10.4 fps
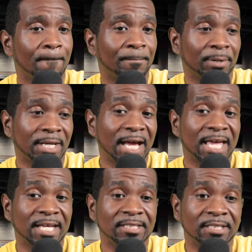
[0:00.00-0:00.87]
But I
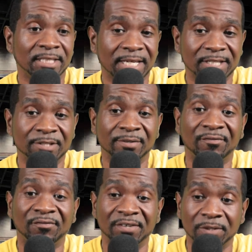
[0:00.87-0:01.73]
had yet to
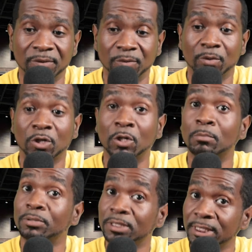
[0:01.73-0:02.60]
feel,
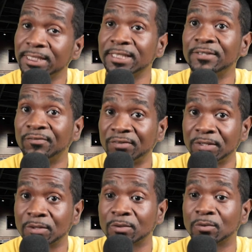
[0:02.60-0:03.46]
completely
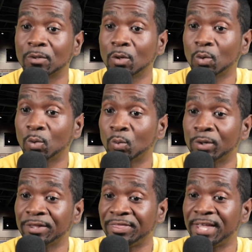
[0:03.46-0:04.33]
feel,
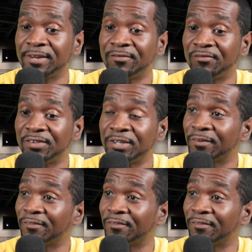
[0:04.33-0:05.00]
what that fear